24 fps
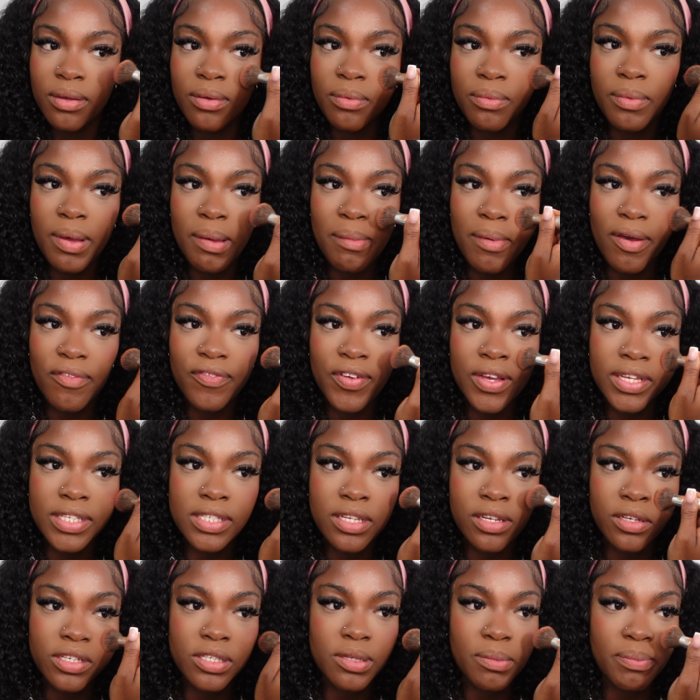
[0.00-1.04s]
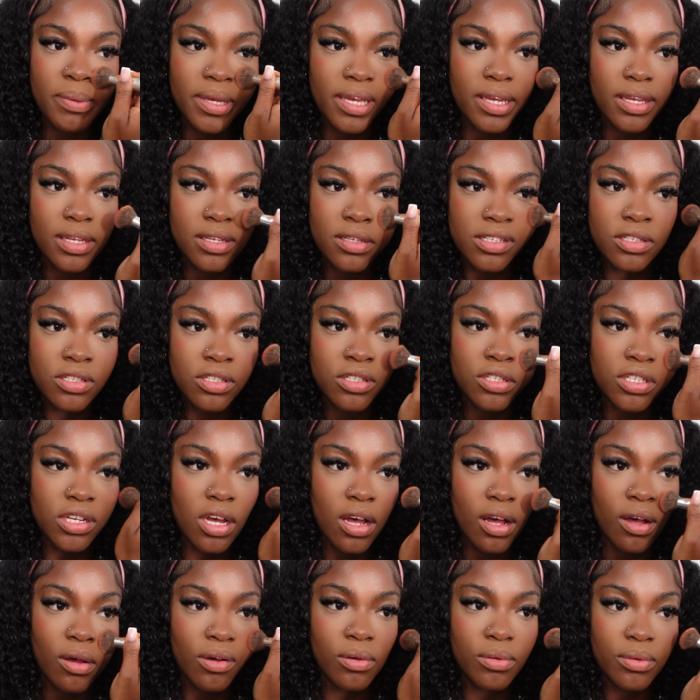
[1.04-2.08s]
where my face looks a bit
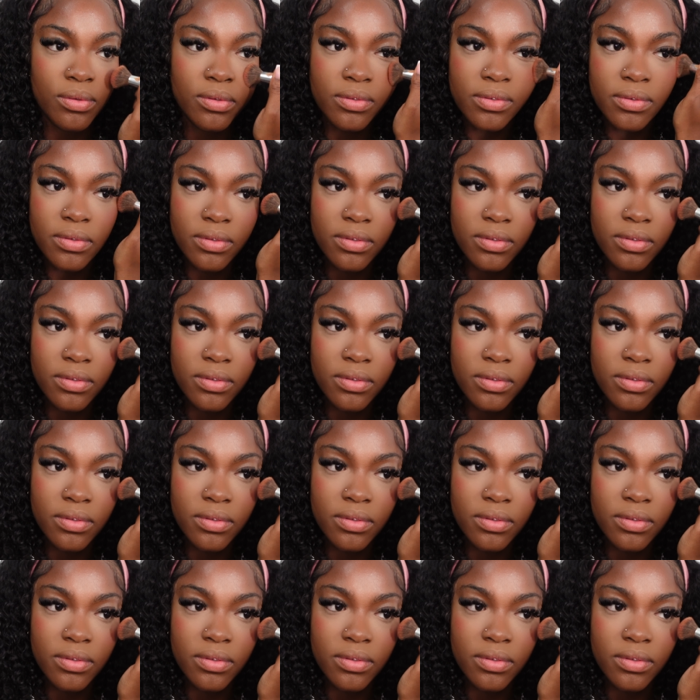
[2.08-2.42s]
dull.